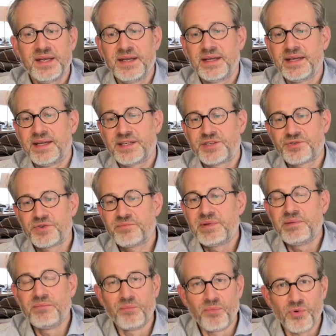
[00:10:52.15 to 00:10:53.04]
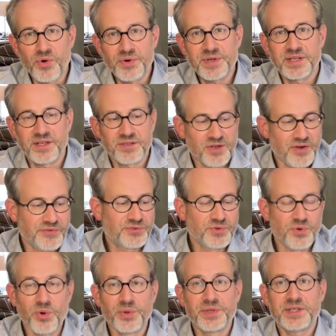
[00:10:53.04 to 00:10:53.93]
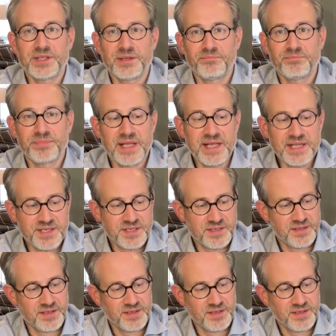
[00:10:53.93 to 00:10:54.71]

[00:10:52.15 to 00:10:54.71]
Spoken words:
It should be more than enough to hold it in place.